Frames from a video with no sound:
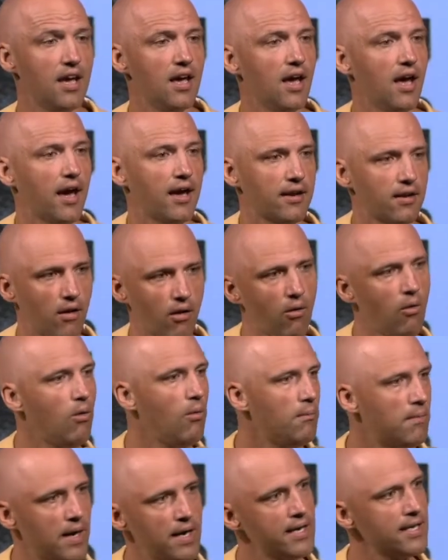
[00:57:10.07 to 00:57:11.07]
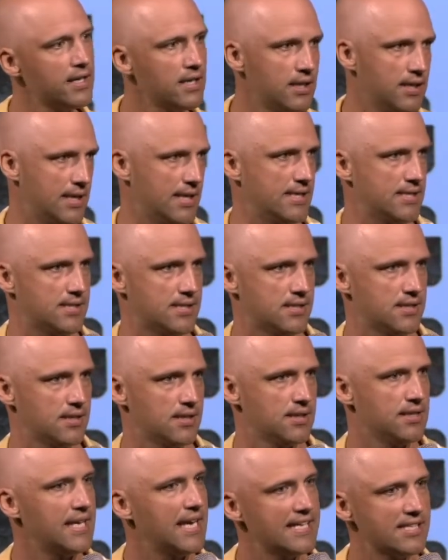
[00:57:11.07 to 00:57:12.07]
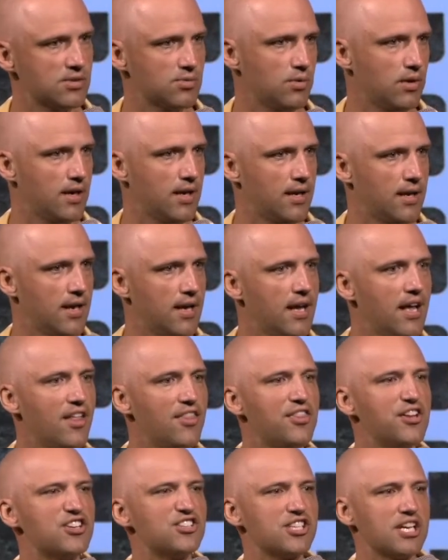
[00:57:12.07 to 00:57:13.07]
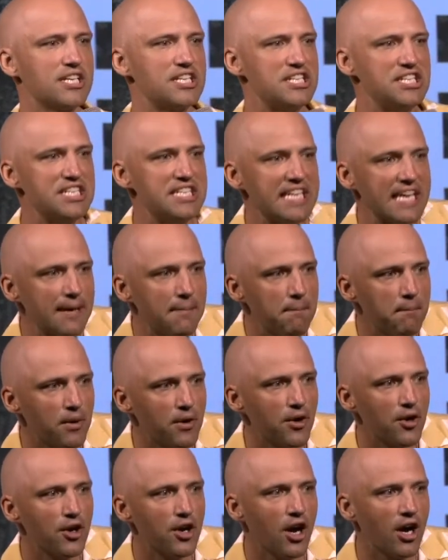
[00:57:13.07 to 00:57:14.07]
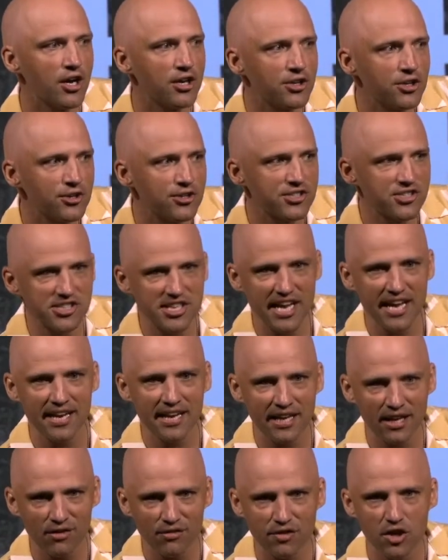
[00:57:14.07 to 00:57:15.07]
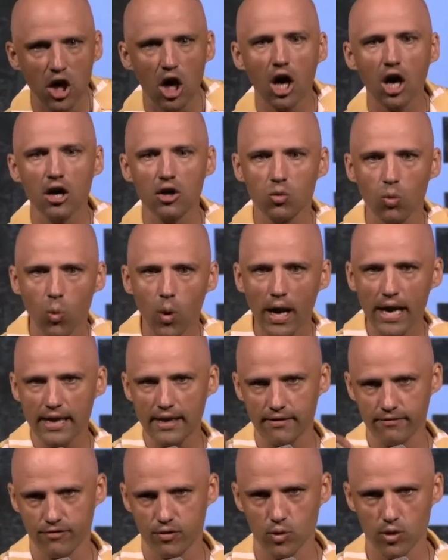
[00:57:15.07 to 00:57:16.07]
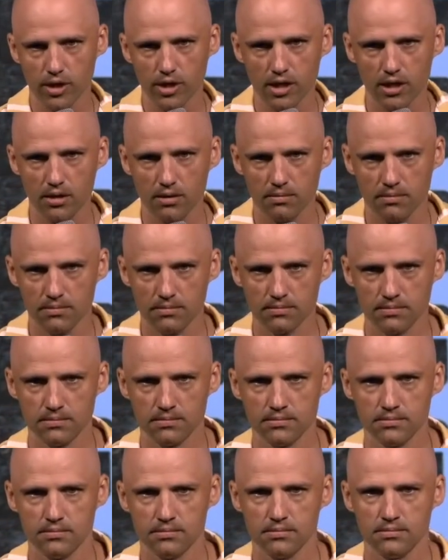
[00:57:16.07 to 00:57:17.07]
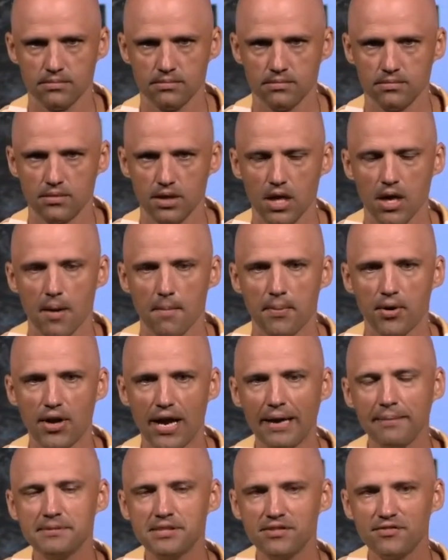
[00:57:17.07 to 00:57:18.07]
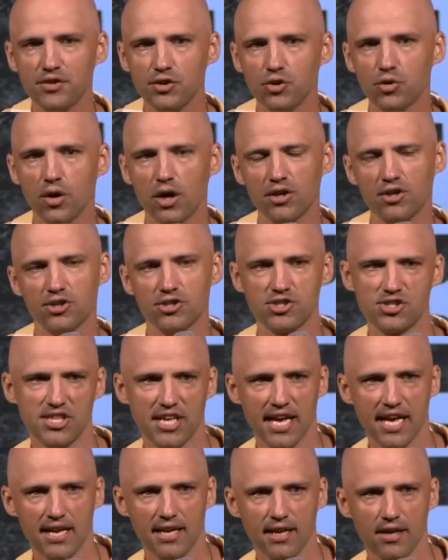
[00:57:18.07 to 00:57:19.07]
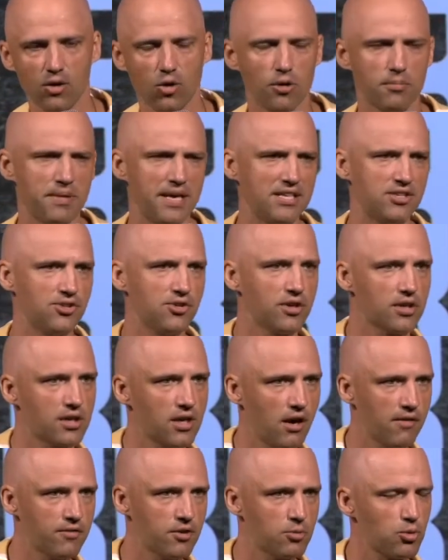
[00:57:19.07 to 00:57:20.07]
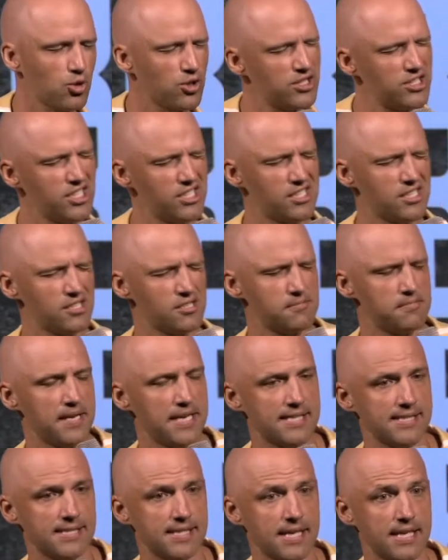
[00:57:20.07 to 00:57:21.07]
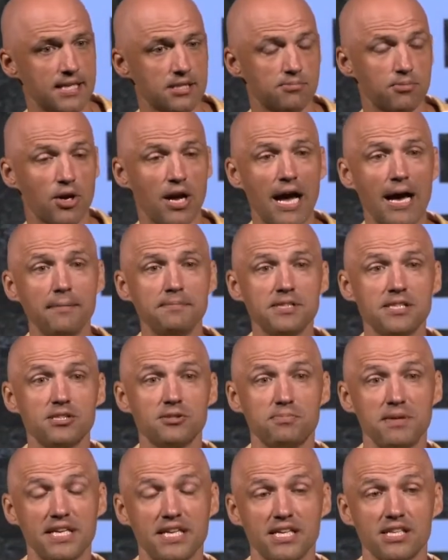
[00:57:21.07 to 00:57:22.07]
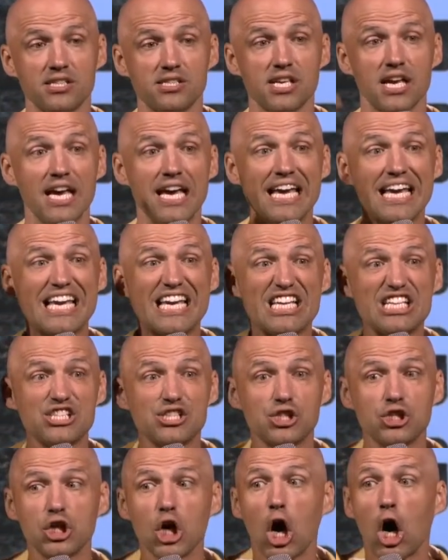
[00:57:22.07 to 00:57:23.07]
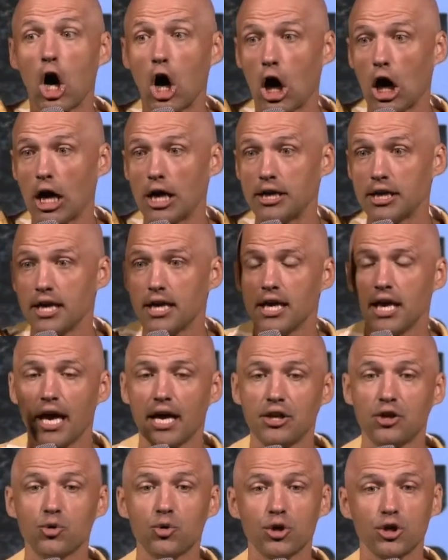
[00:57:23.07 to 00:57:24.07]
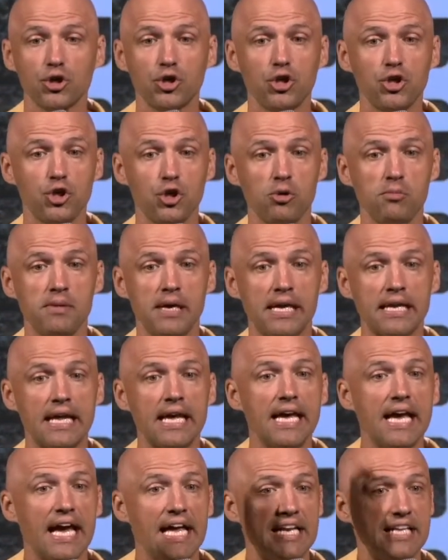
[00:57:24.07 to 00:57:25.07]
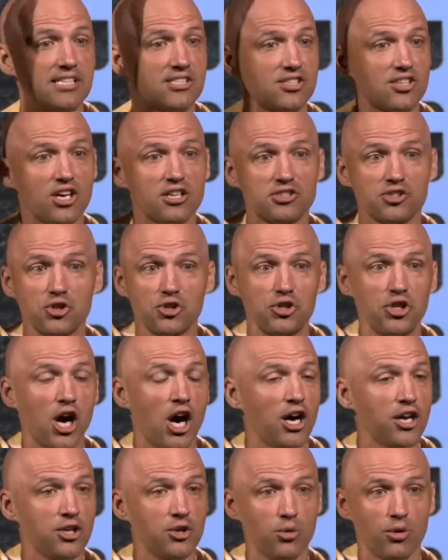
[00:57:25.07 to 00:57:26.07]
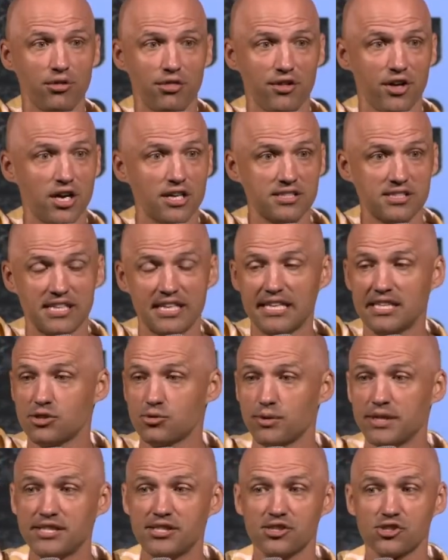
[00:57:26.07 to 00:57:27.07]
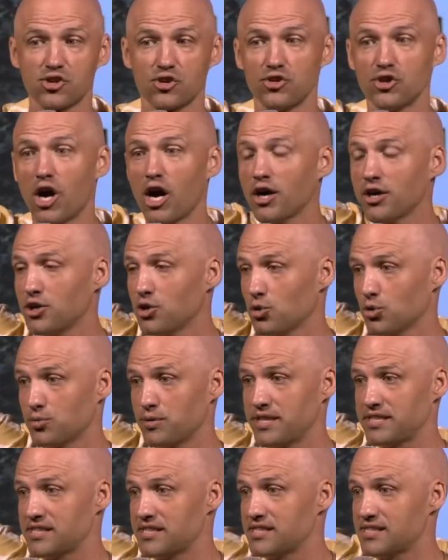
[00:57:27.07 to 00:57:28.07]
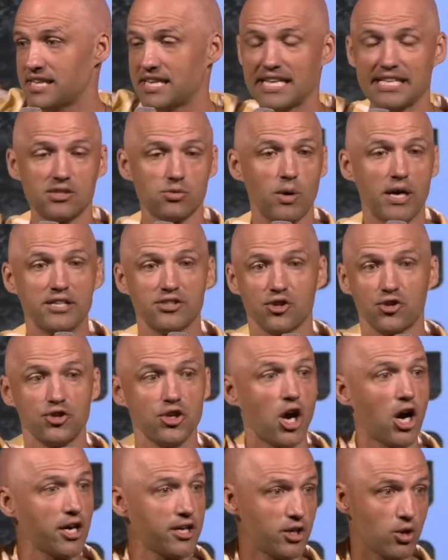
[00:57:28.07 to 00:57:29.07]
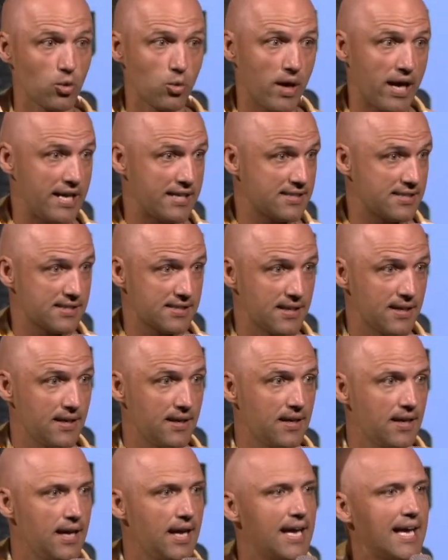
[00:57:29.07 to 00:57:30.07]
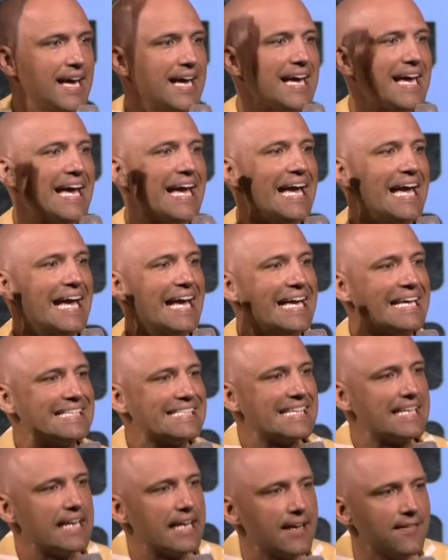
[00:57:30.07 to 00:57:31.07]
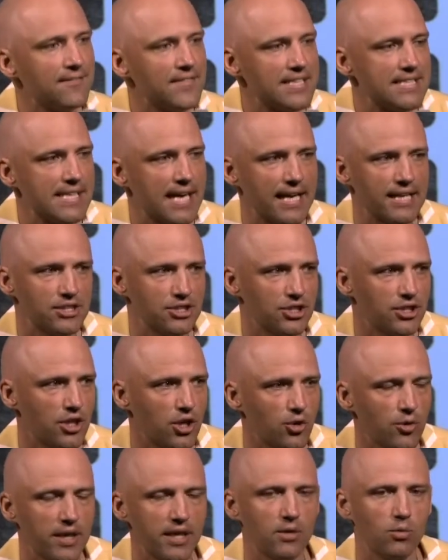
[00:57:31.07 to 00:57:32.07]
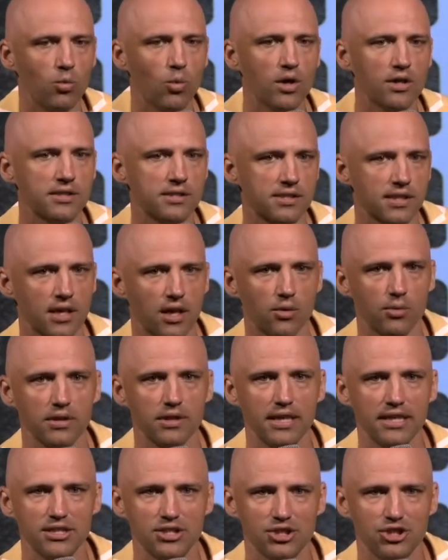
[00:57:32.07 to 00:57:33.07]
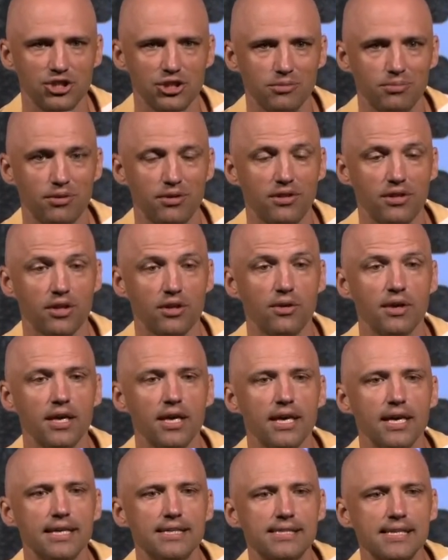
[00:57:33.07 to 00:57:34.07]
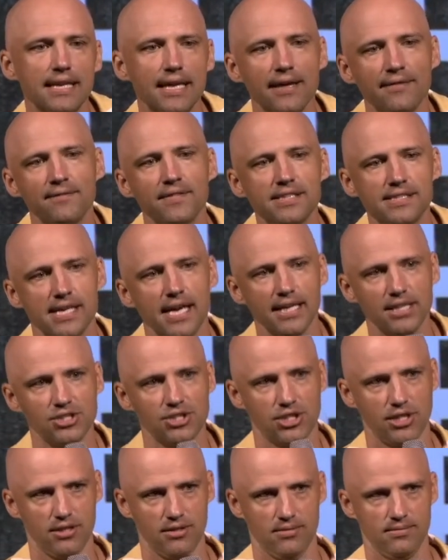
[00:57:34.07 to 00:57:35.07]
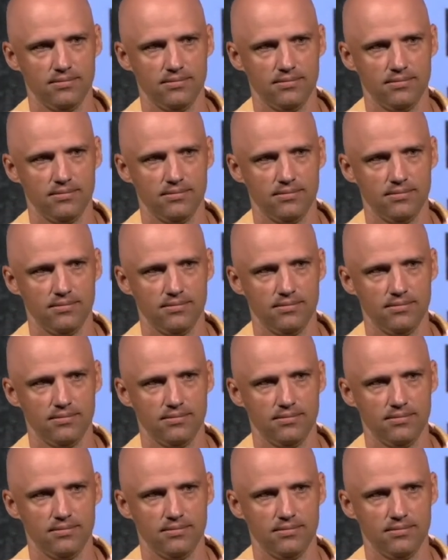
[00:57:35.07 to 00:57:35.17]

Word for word: And oh my goodness, guess what? There's a deeper understanding of God waiting for you. Perhaps if you don't understand it, or it makes you uncomfortable, or it just doesn't make sense, perhaps it's because he's God and you're human, and his thoughts are not your thoughts, and his reasons are not your reasons, and his ways are not your ways. It's an invitation, though. He wants a relationship with you. It's an invitation